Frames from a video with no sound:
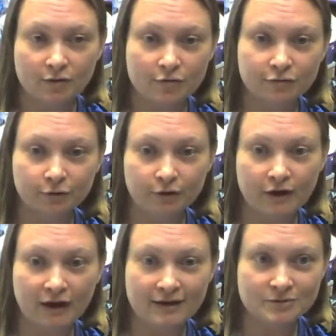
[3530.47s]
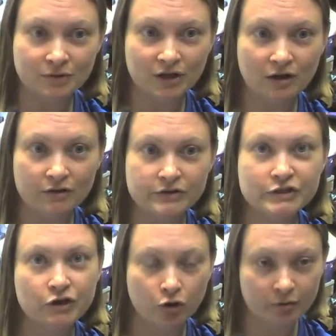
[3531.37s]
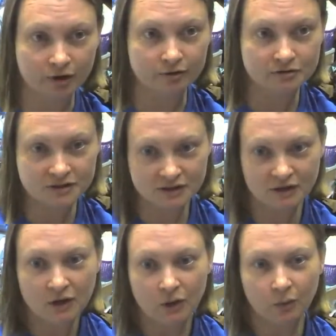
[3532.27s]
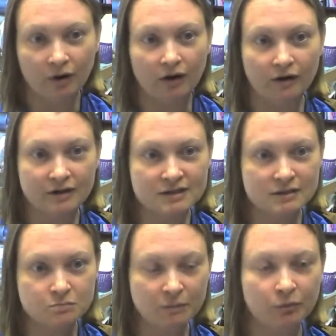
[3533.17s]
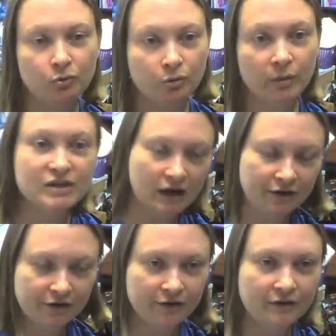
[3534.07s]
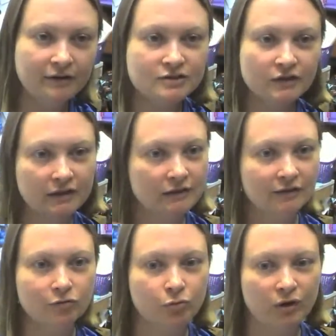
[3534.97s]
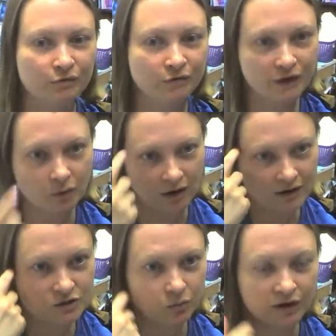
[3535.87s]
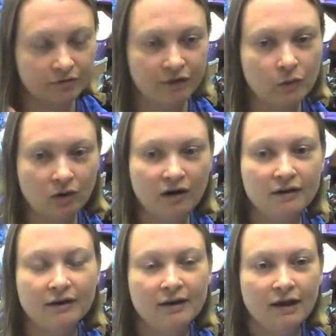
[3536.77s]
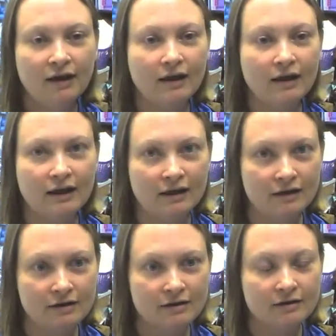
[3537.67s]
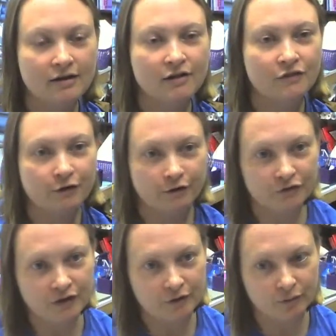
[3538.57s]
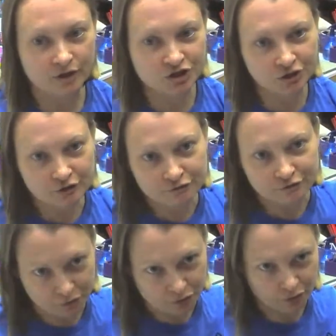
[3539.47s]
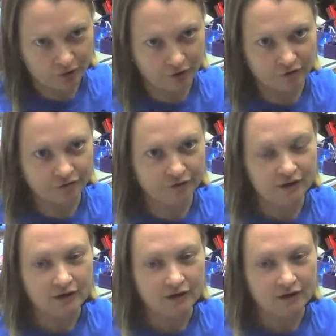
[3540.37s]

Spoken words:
Florida has what they call snowbirds, where it's people who are retired so they can live wherever they want, whenever they want, and they're originally from the north.